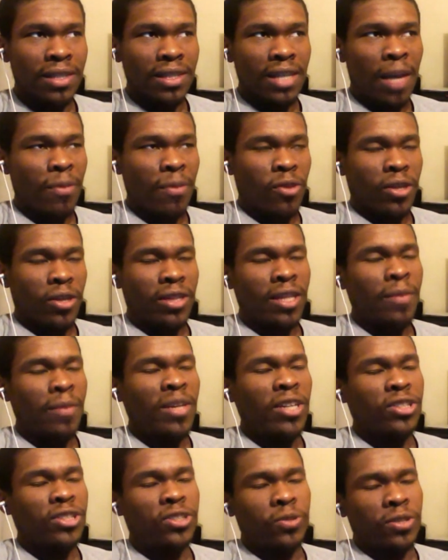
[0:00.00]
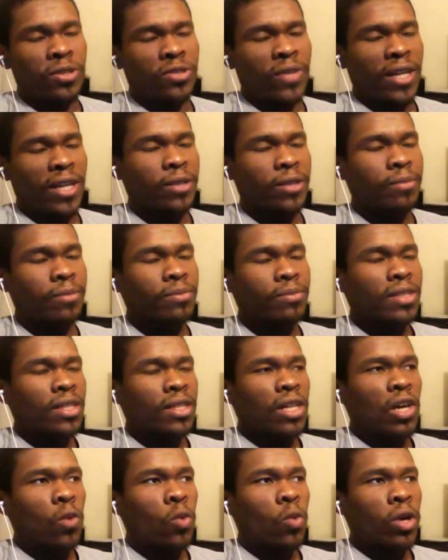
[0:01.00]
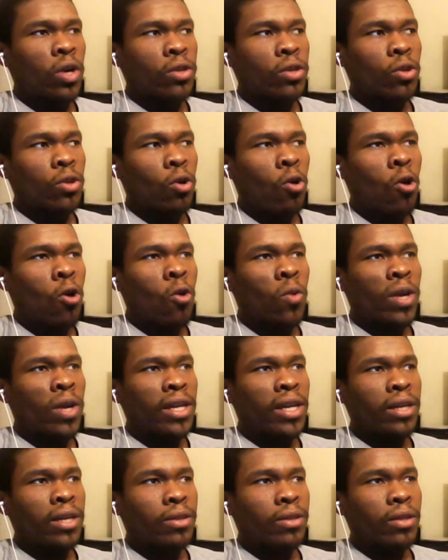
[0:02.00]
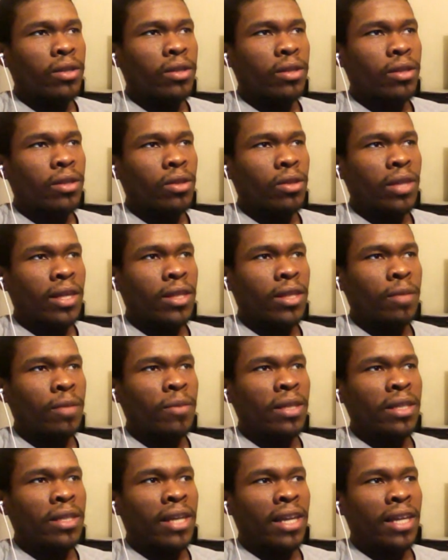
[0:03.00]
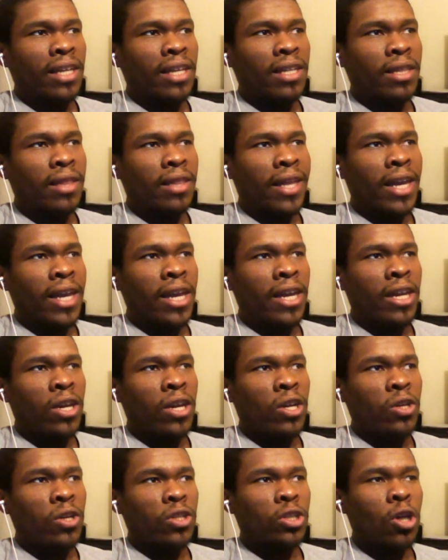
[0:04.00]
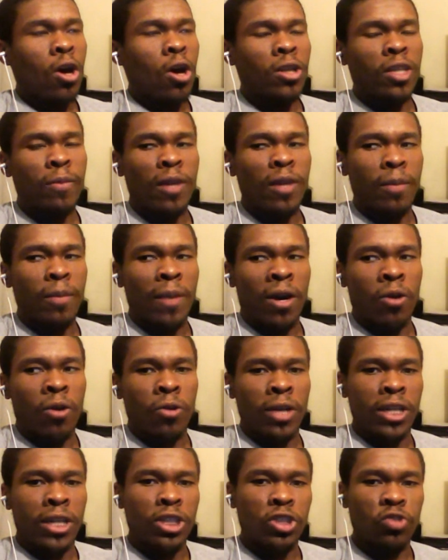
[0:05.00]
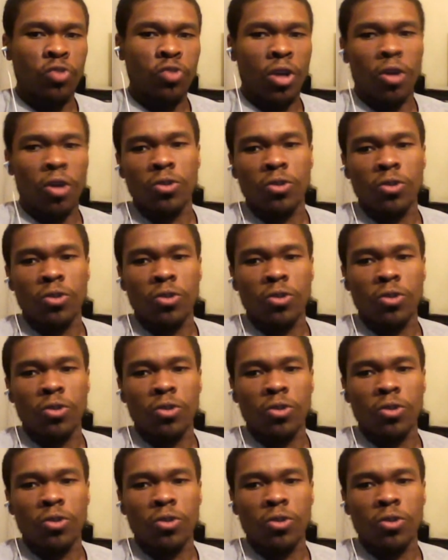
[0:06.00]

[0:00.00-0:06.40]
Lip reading: them and their students rather, was always like something that like they talked to me about or they struggled